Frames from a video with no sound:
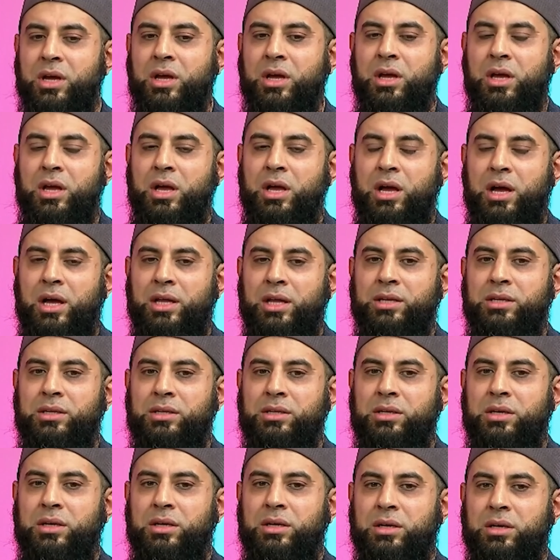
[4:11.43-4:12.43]

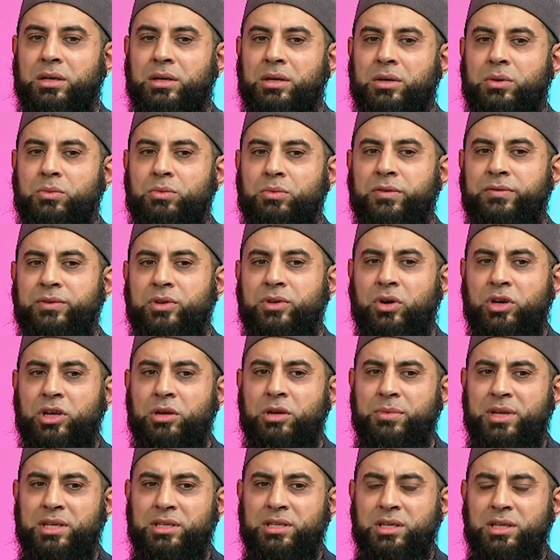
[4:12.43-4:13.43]
And we've
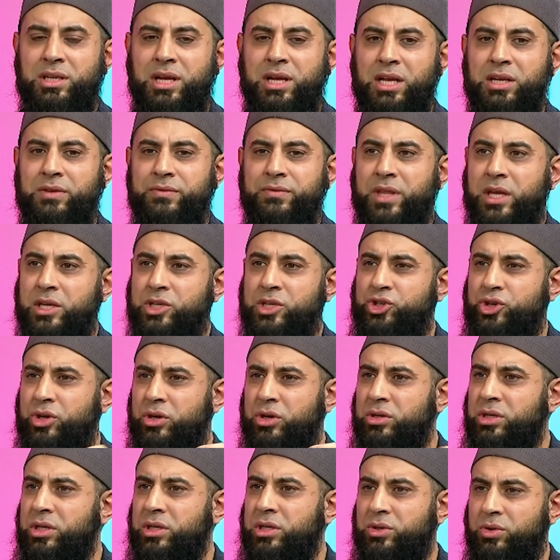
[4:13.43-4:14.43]
documented kind of their
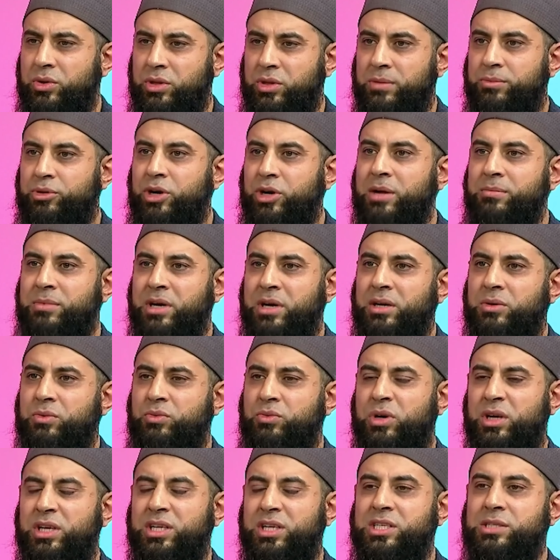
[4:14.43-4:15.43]
journey to the primat,
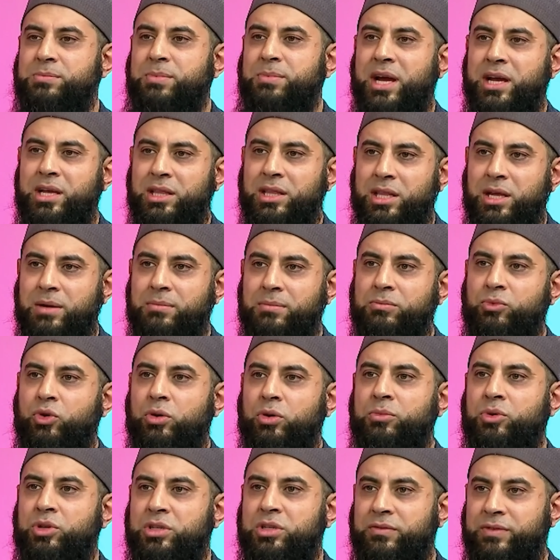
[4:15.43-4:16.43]
what inspired them, what
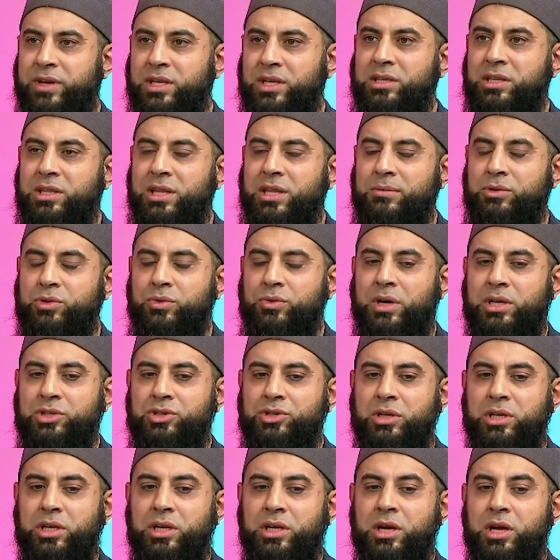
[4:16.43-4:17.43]
motivated them to
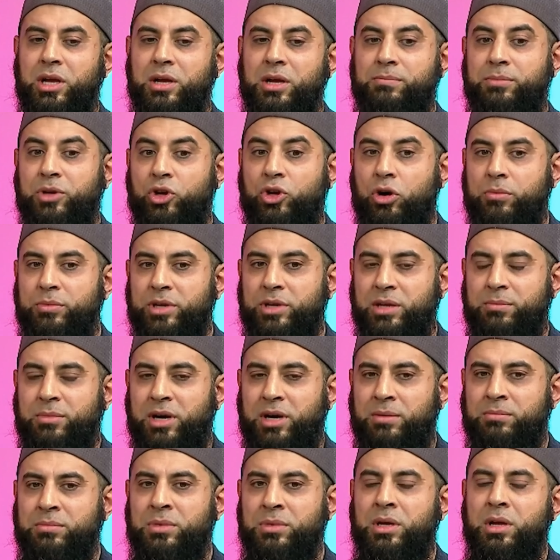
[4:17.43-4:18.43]
actually become an
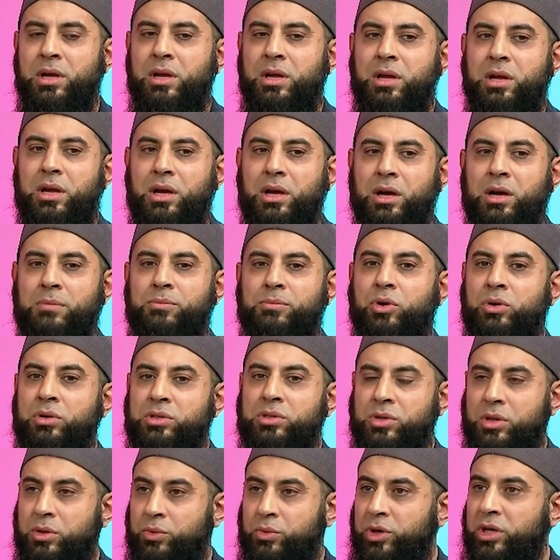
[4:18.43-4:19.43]
imam. But
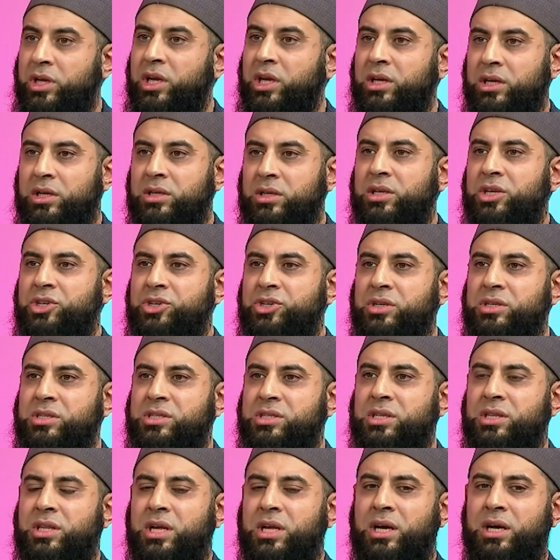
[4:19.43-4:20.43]
also the working conditions
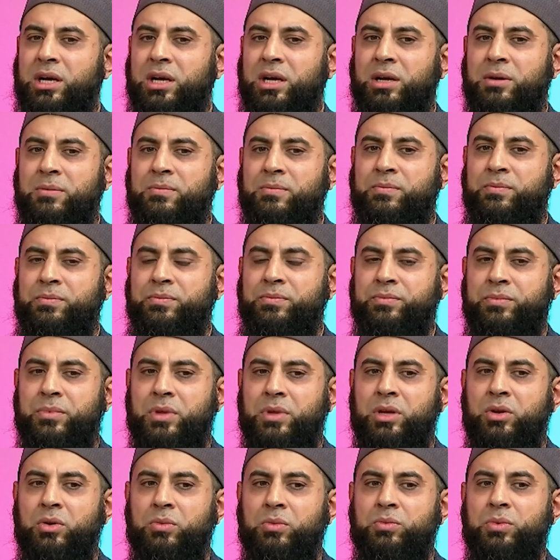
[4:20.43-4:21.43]
in that,
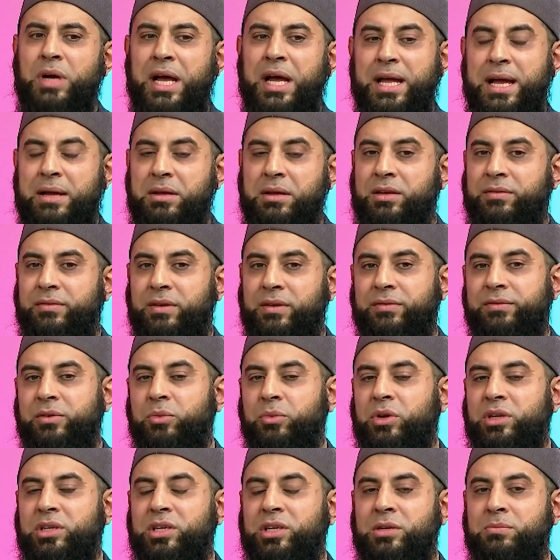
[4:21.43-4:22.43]
you know, if you
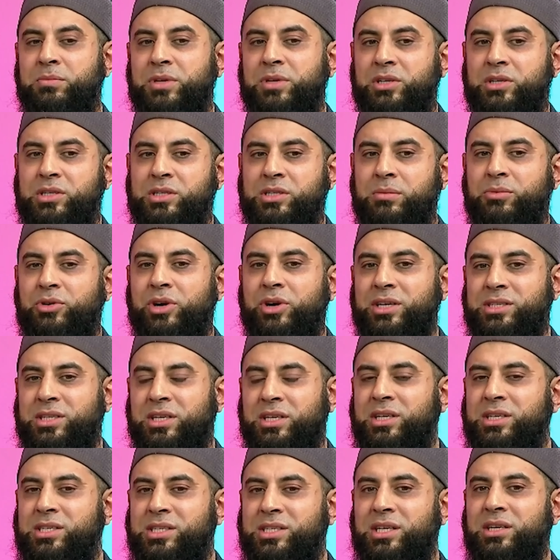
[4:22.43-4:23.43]
wanted me to summarize it
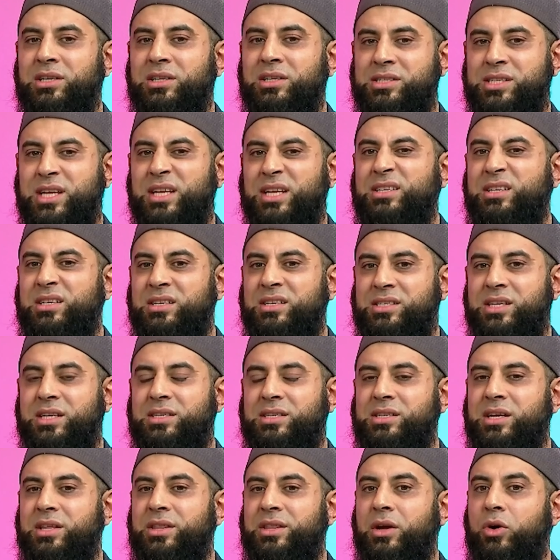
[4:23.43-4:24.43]
in a single sentence, I'd
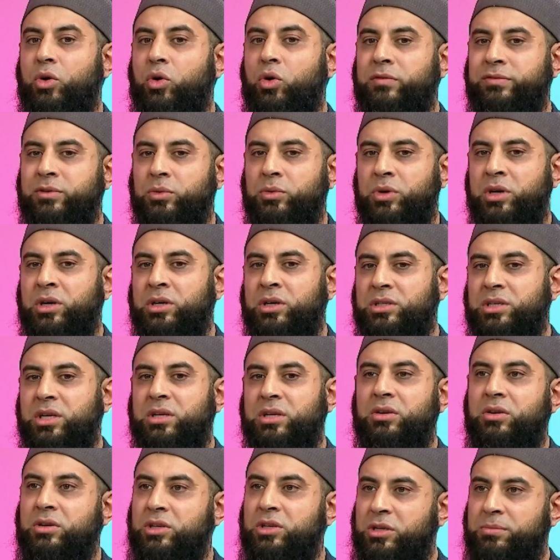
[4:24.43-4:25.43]
say they're overworked and
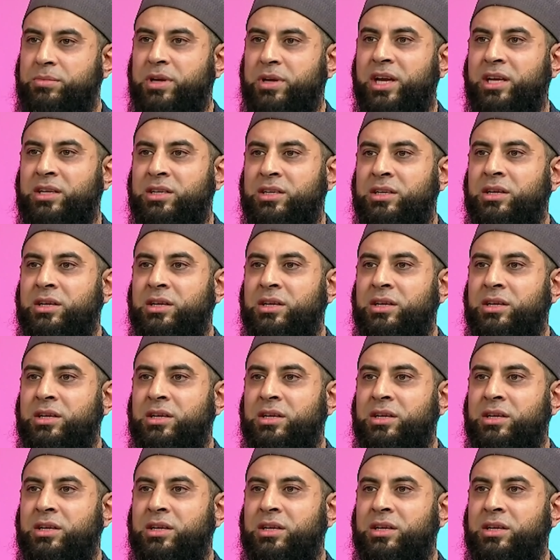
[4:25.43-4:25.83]
underpaid.